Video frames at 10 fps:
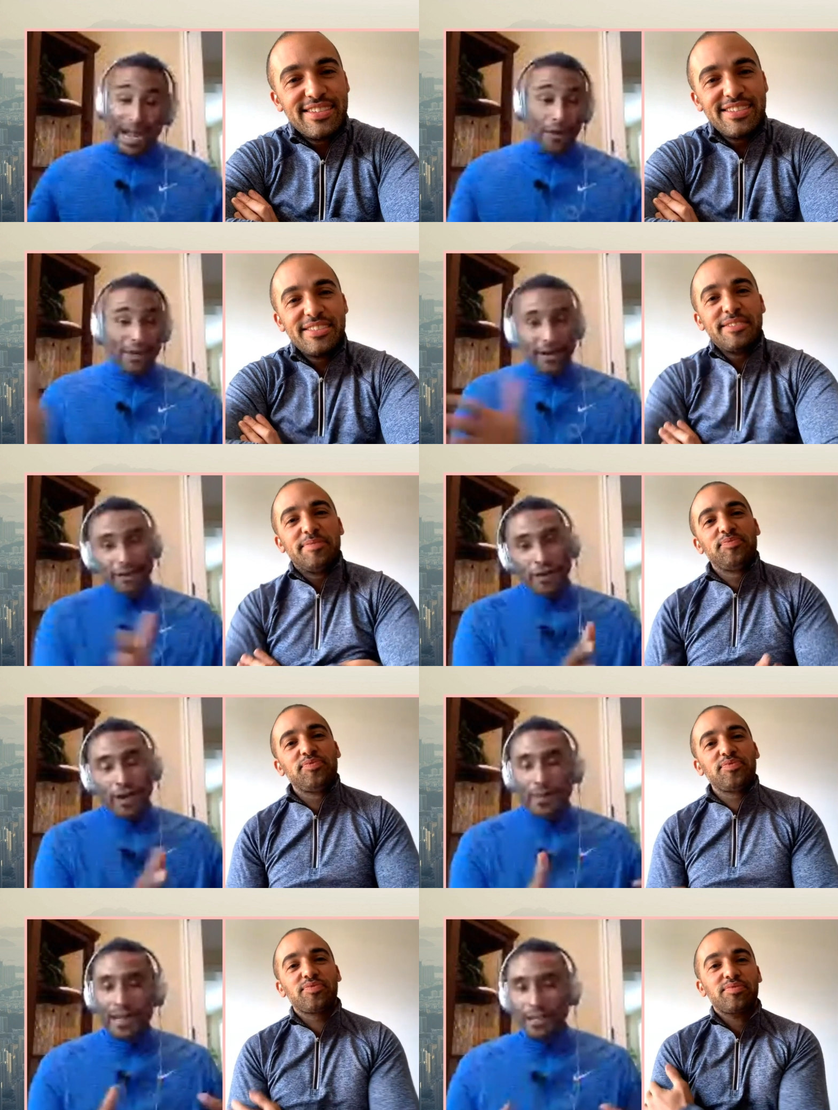Speaker 1: don't care how
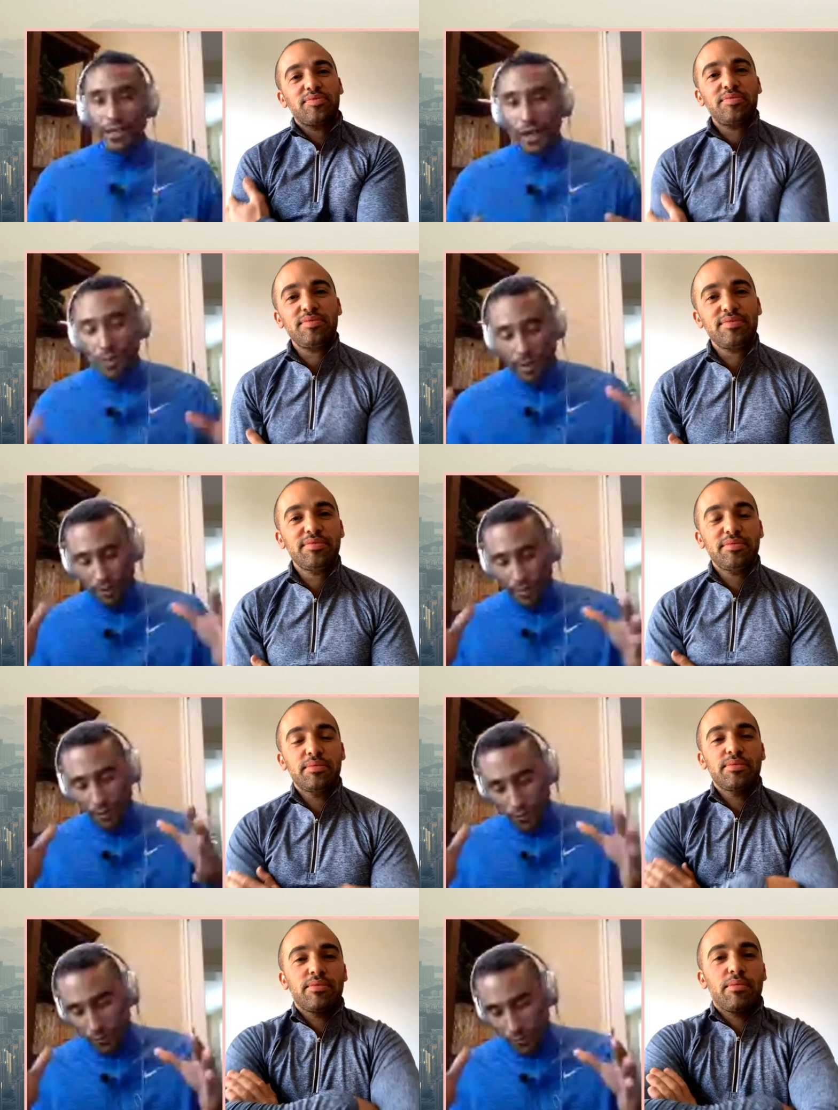far back you go, but
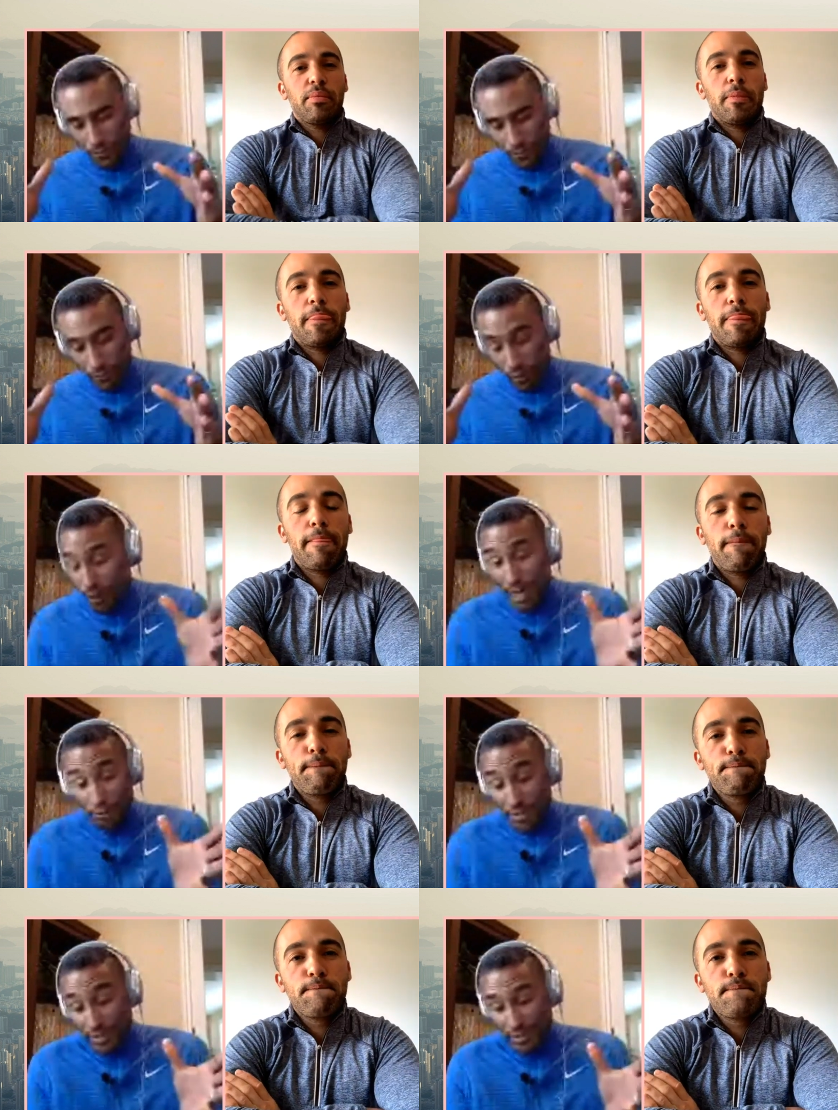but or how
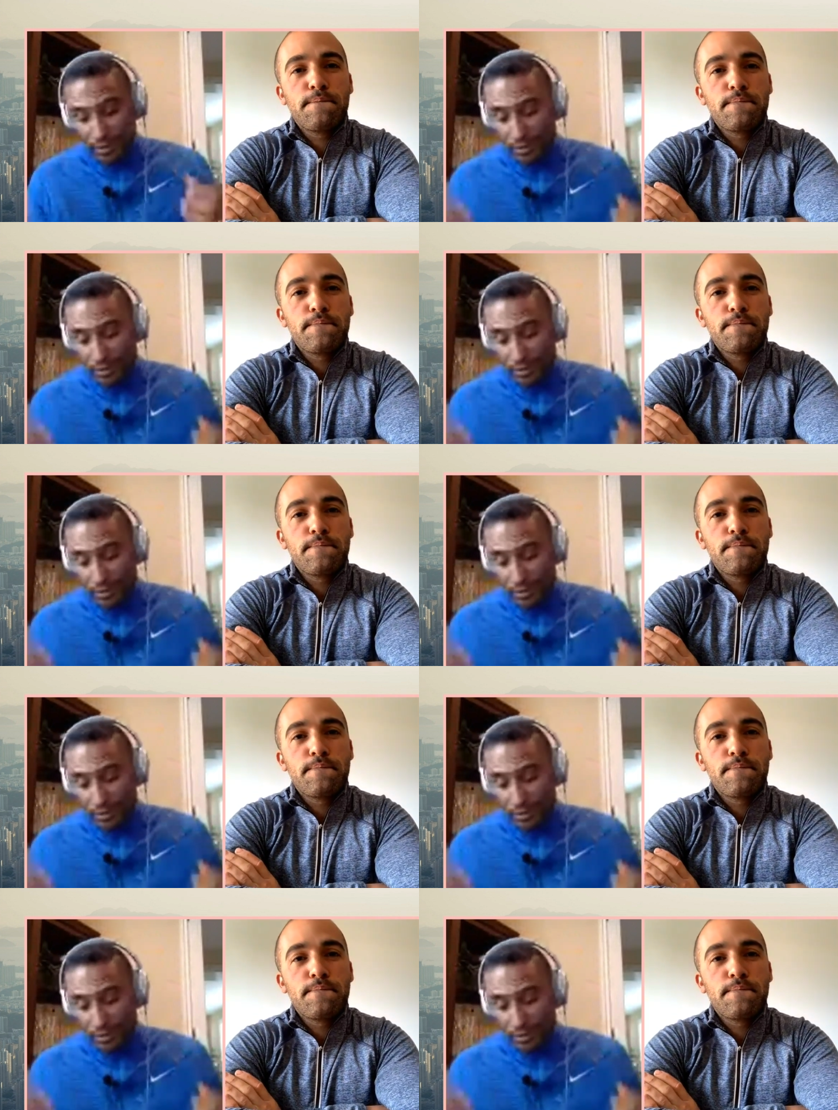recent.